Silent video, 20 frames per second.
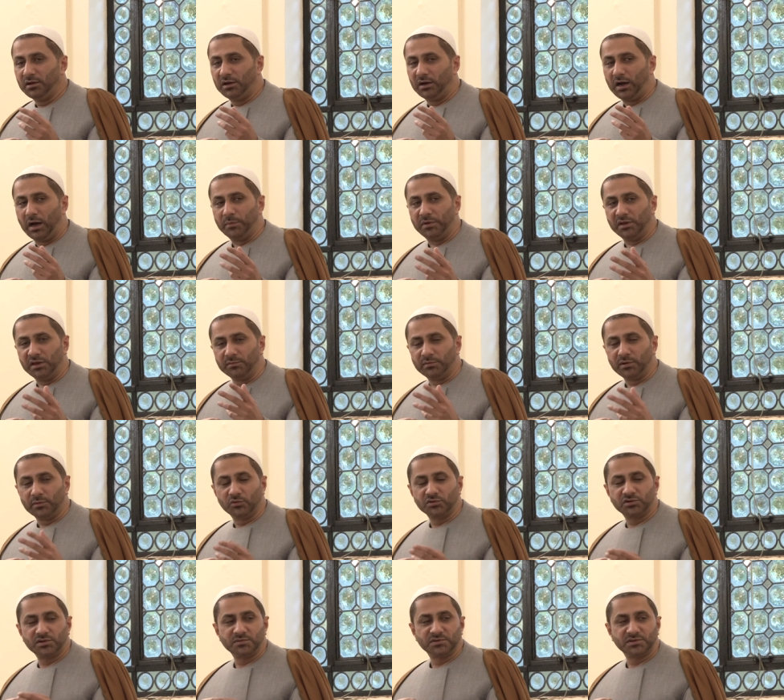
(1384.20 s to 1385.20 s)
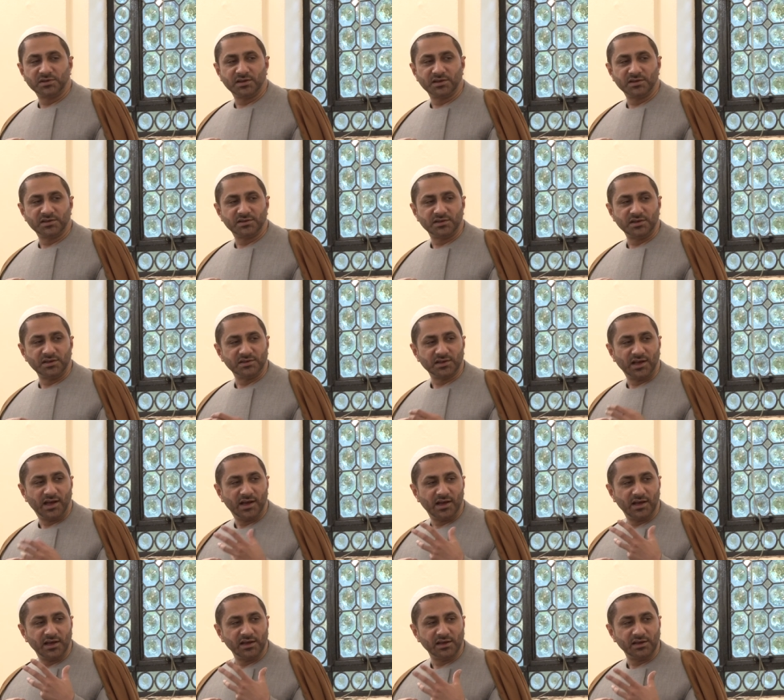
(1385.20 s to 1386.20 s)
Hamid ibn Muslim says, his
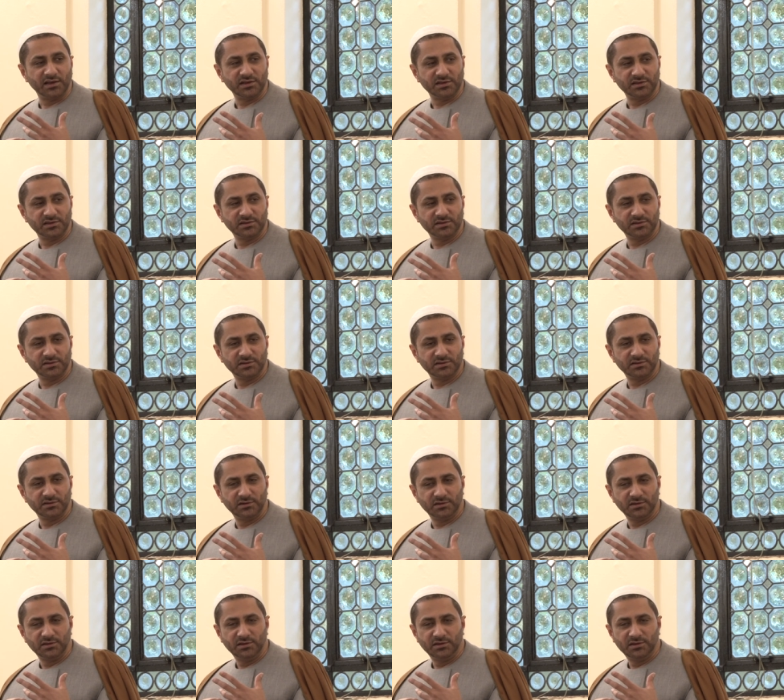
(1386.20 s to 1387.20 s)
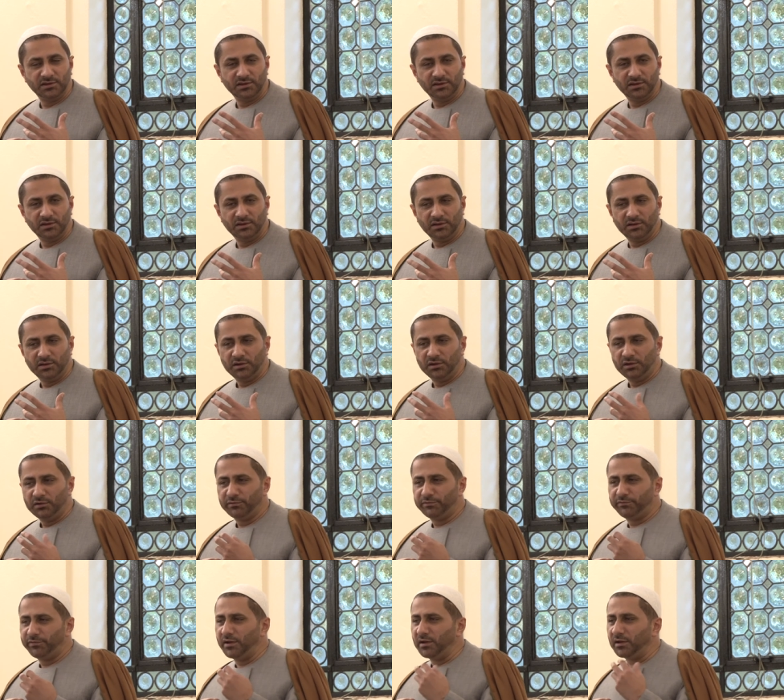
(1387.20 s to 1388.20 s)
eyes
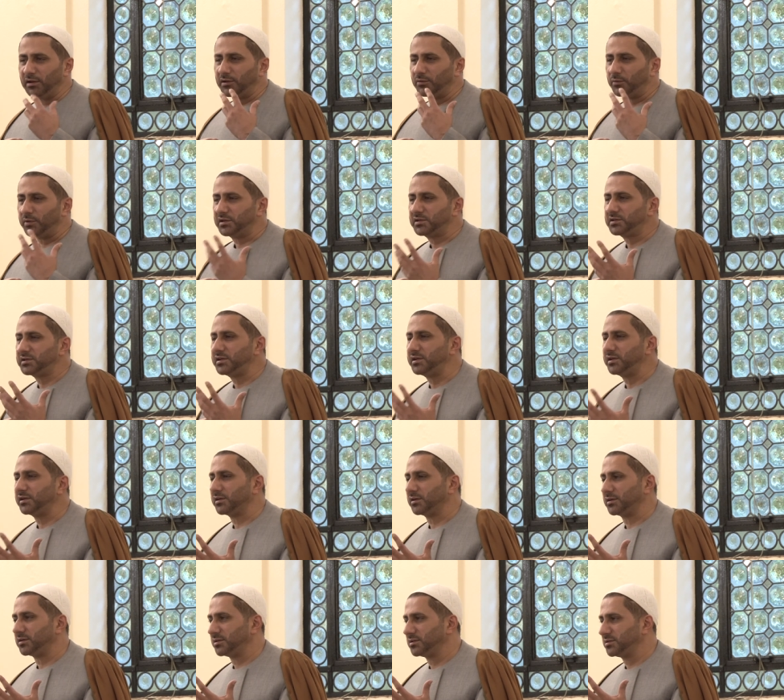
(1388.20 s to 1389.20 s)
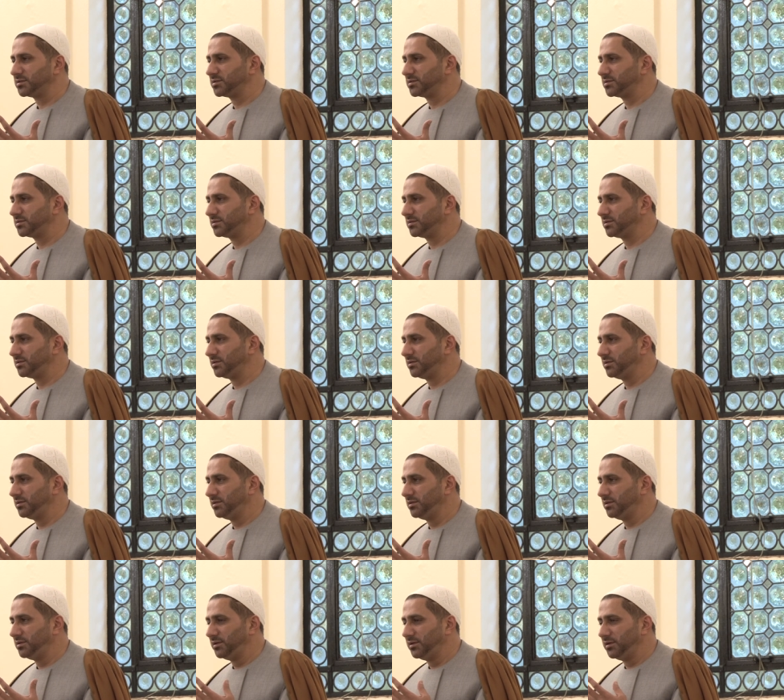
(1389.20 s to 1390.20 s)
filled with tears.
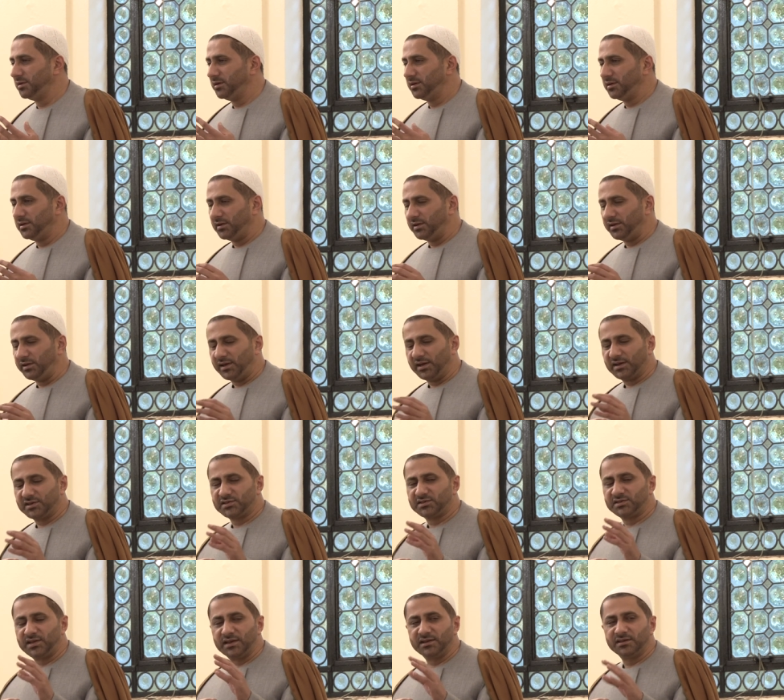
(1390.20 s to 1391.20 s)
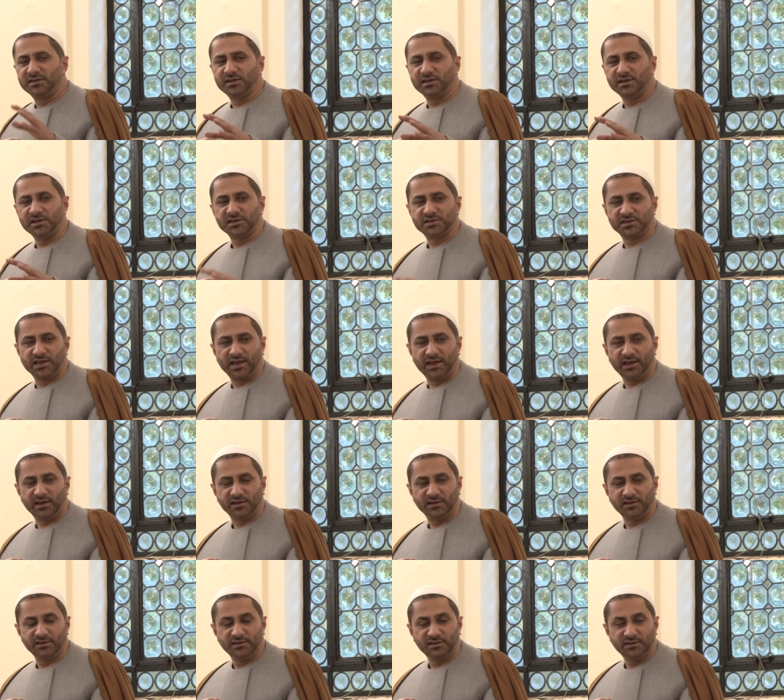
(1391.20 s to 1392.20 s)
He extended his
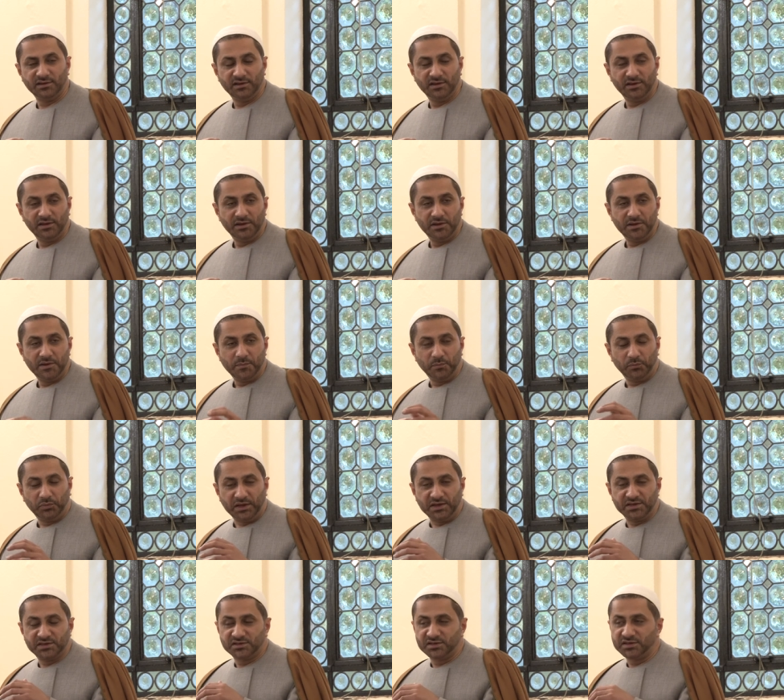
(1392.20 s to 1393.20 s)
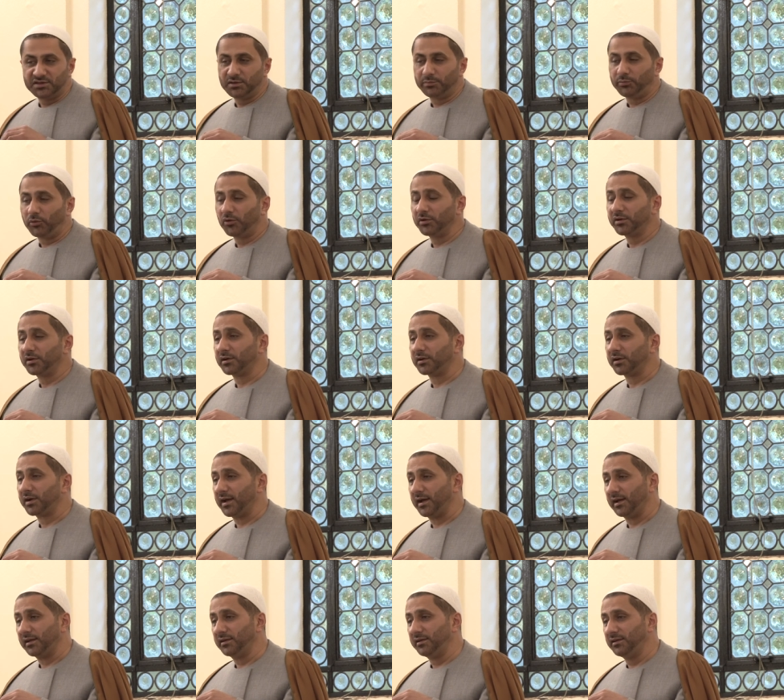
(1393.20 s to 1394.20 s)
hand, placed it upon her
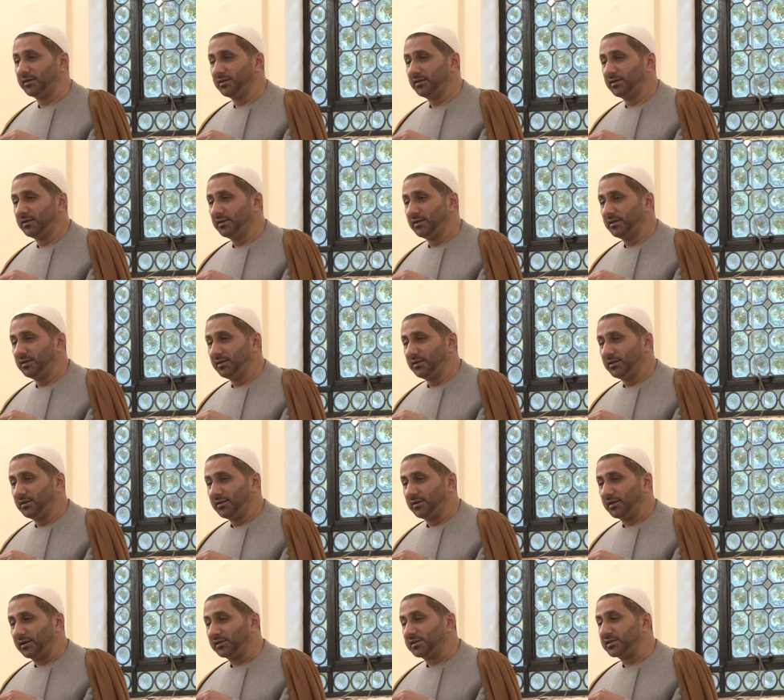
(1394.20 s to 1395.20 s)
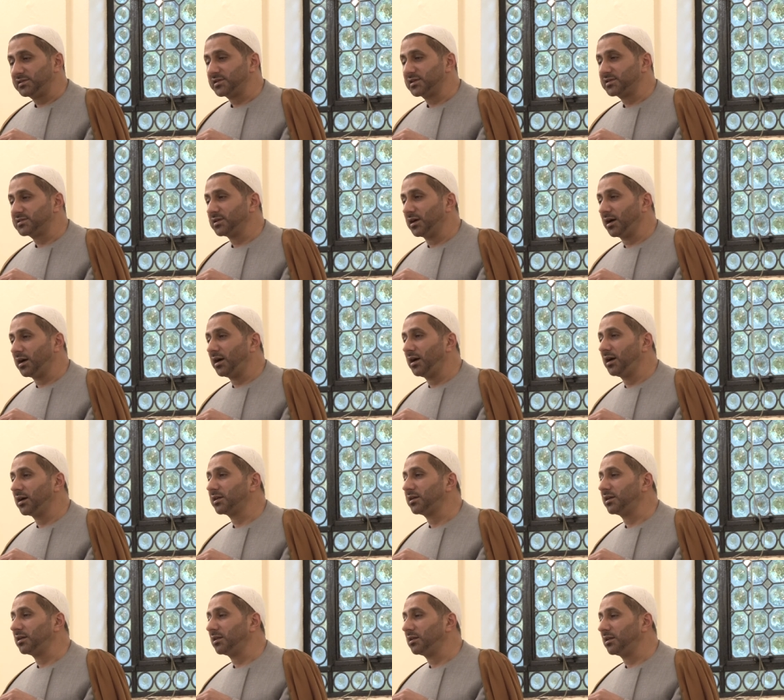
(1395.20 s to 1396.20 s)
head, and he said,
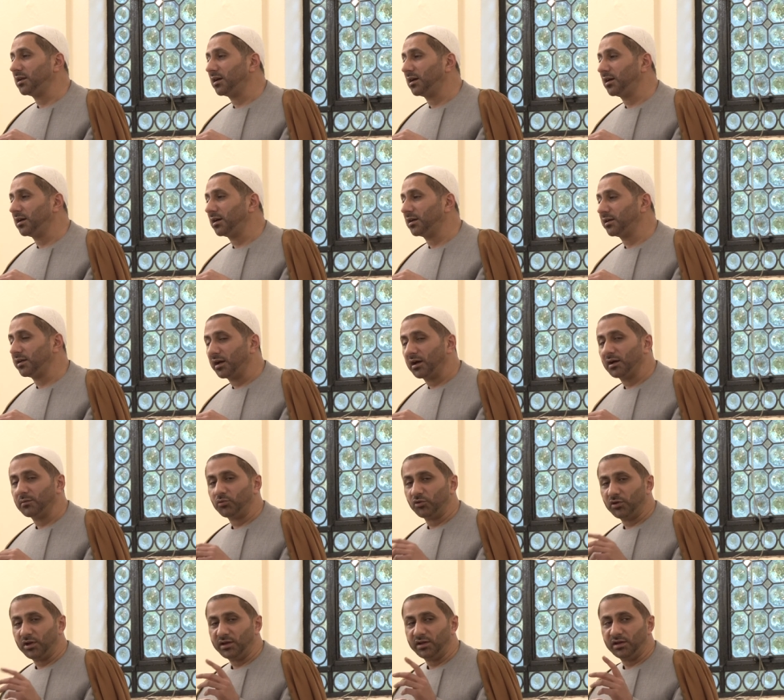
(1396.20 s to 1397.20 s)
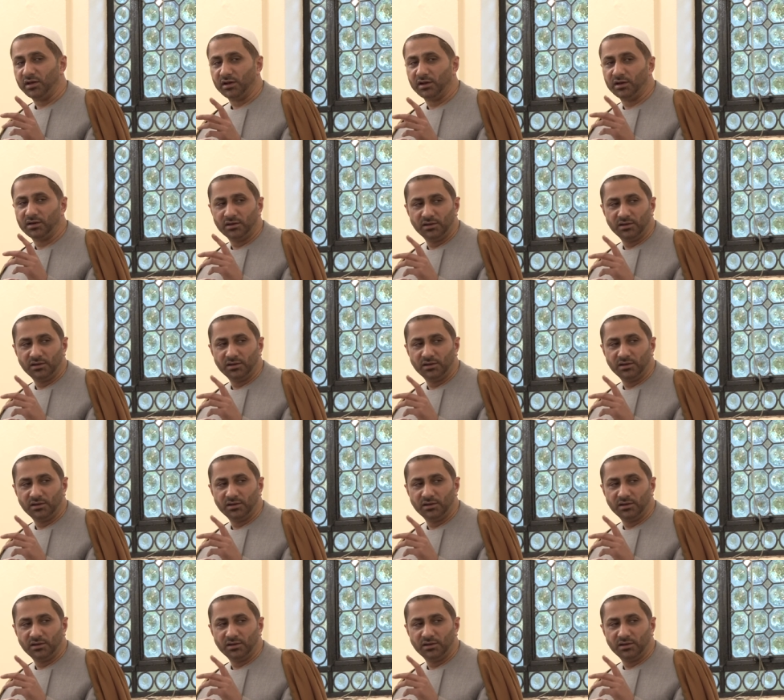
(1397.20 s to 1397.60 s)
Saqakillah ya bunayya.